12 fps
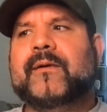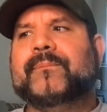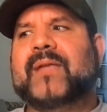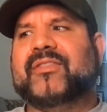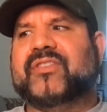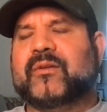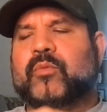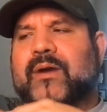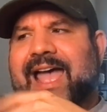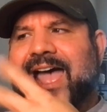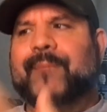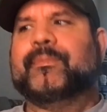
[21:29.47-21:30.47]
I think what
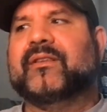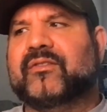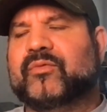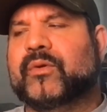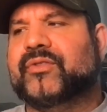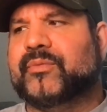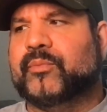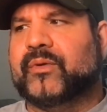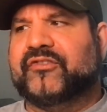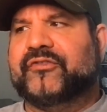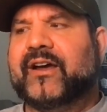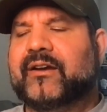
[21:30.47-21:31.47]
happens with
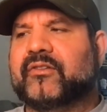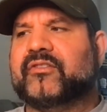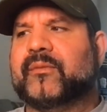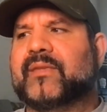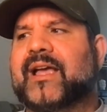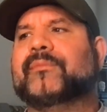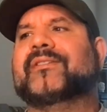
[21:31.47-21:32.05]
fighters sometimes